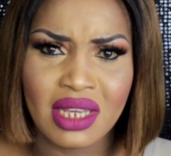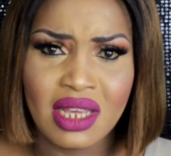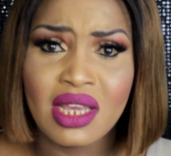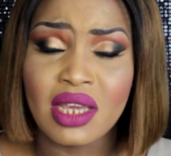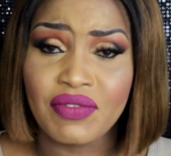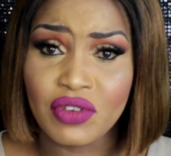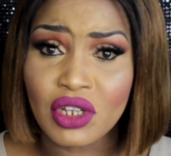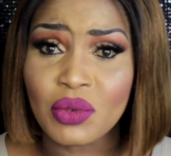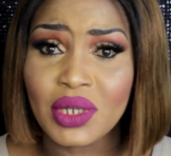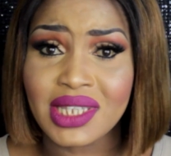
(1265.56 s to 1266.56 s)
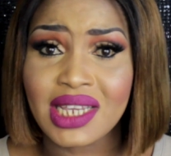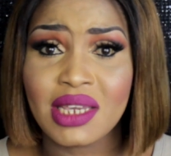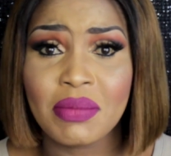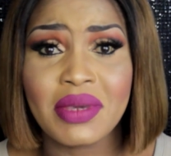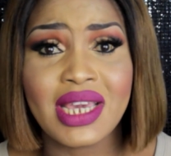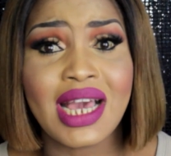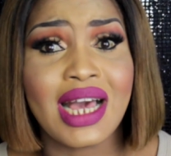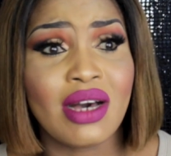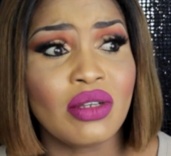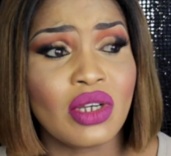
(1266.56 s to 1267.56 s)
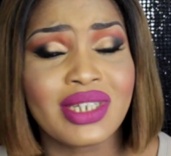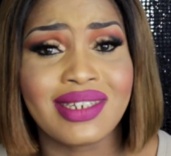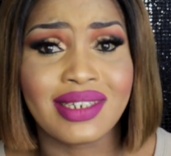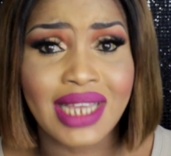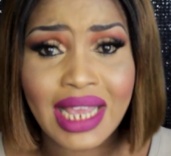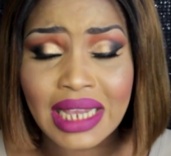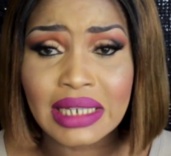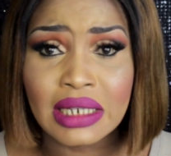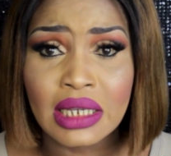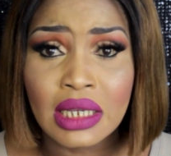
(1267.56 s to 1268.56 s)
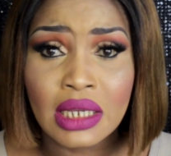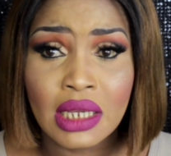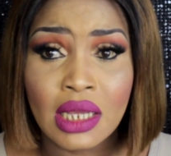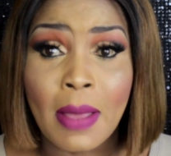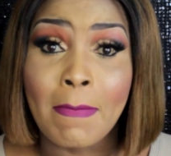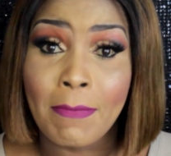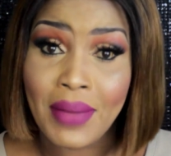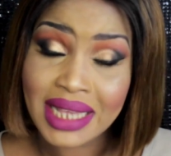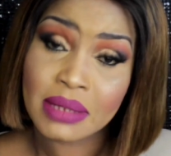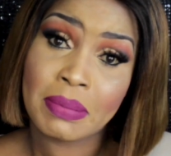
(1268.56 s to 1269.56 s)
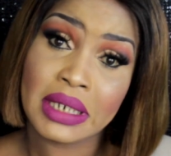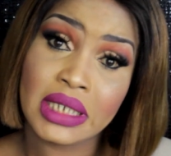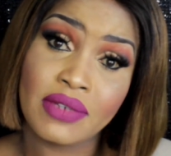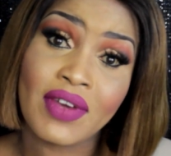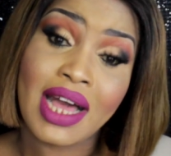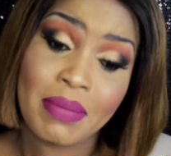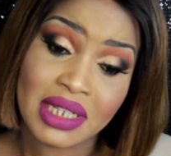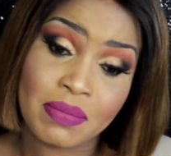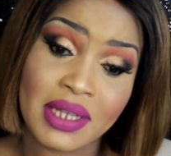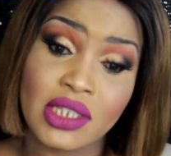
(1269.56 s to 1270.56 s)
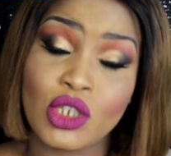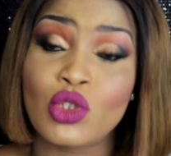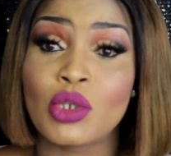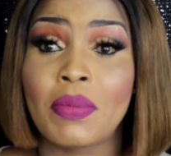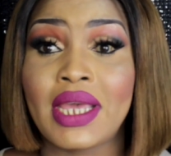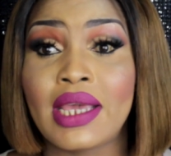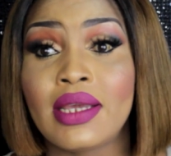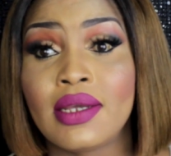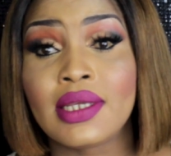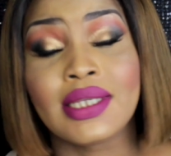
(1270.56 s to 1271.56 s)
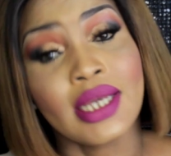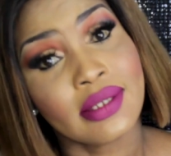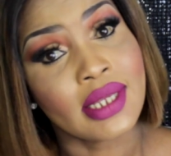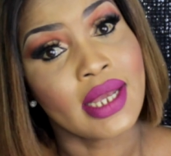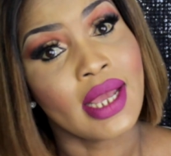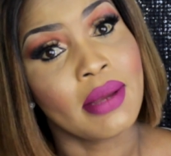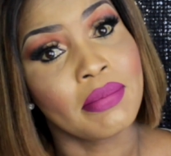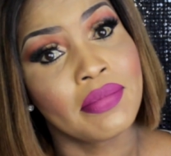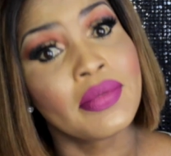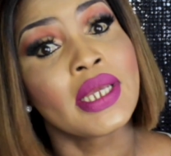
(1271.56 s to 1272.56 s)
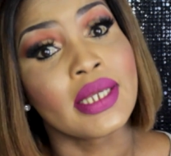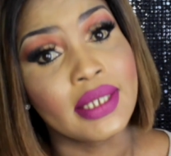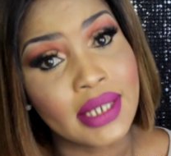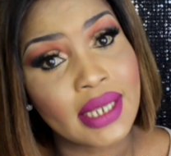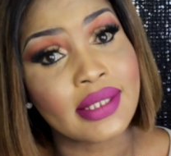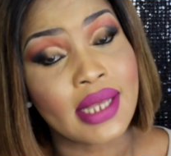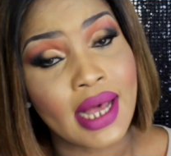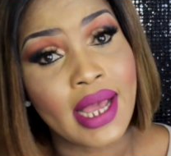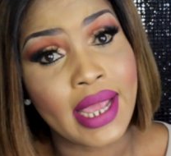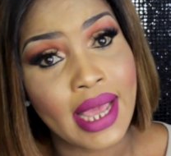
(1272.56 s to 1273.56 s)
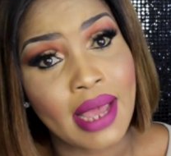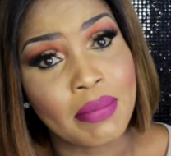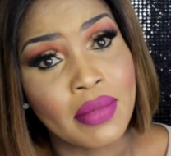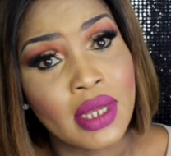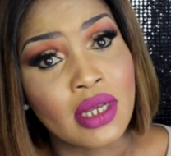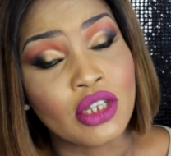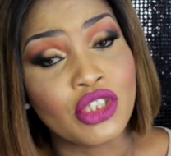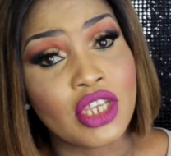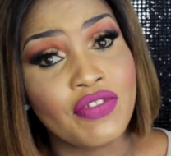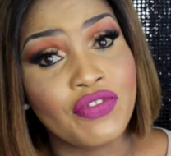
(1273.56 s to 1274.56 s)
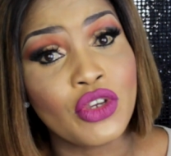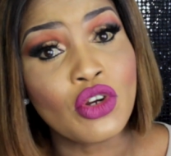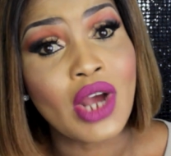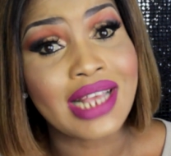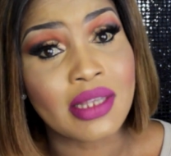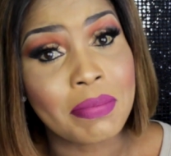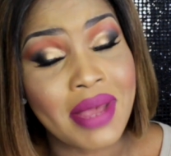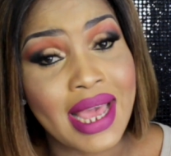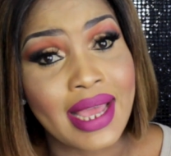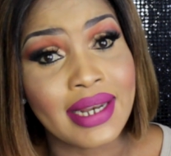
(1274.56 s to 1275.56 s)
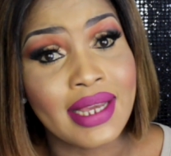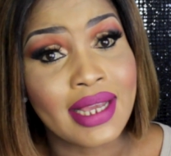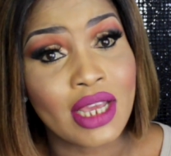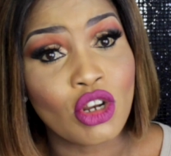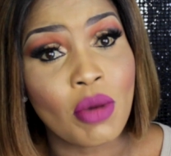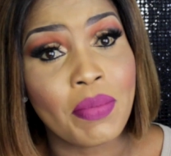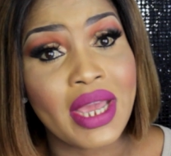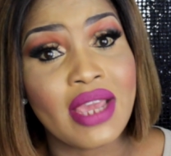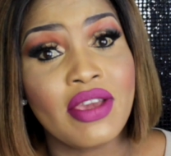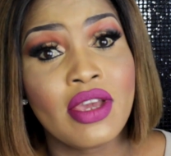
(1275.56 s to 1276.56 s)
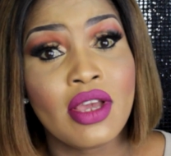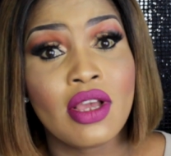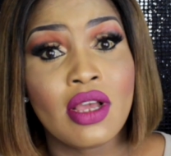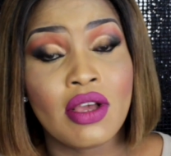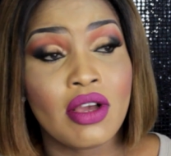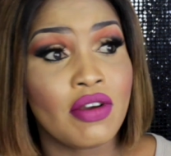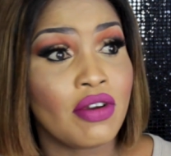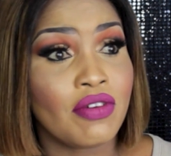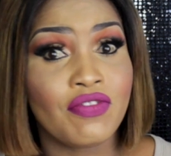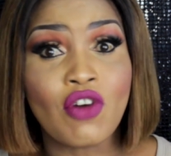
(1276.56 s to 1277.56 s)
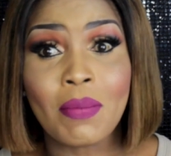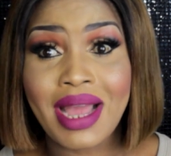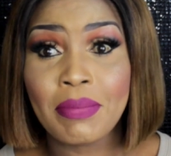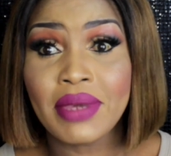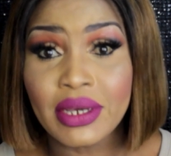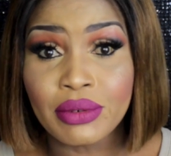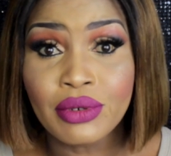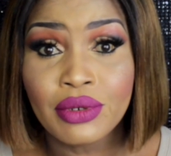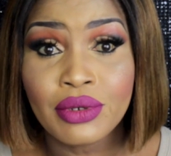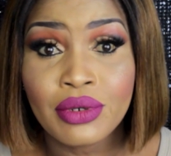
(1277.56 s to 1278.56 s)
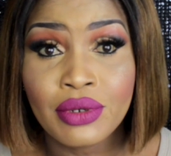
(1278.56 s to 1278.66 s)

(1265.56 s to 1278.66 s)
me? If you're the one taking me out on a date, best believe I'm expecting you to pay. Yes, I am. Yes, I am. Because if you as a man cannot pay for my meal,